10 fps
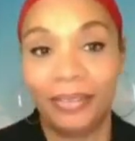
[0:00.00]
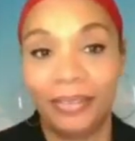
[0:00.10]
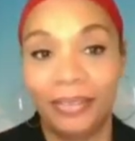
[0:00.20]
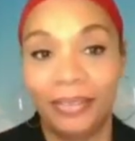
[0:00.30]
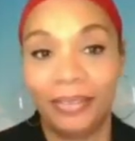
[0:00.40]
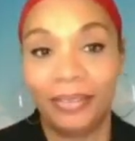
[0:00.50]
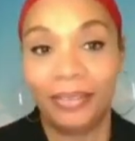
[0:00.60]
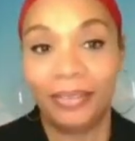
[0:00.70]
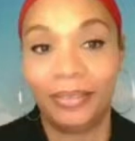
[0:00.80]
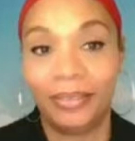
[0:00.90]

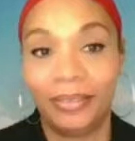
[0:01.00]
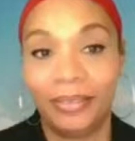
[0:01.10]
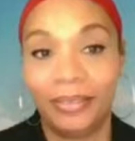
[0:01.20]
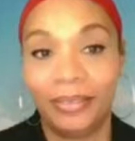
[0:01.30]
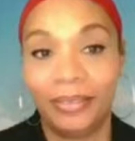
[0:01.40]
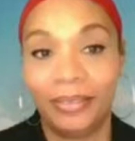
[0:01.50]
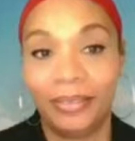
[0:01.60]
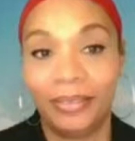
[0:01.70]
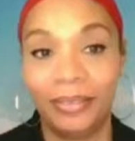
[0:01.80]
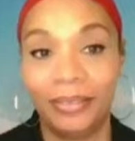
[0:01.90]

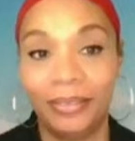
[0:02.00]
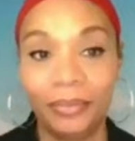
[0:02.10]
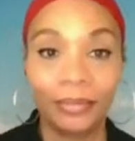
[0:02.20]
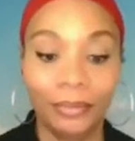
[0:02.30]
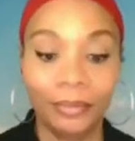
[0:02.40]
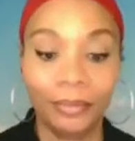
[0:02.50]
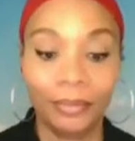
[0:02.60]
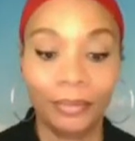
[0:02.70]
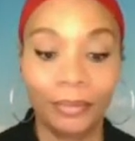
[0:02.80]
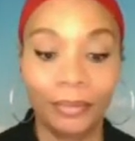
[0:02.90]

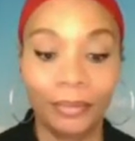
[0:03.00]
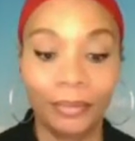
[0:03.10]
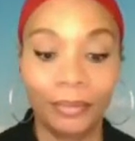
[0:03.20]
No words are spoken by the person on screen.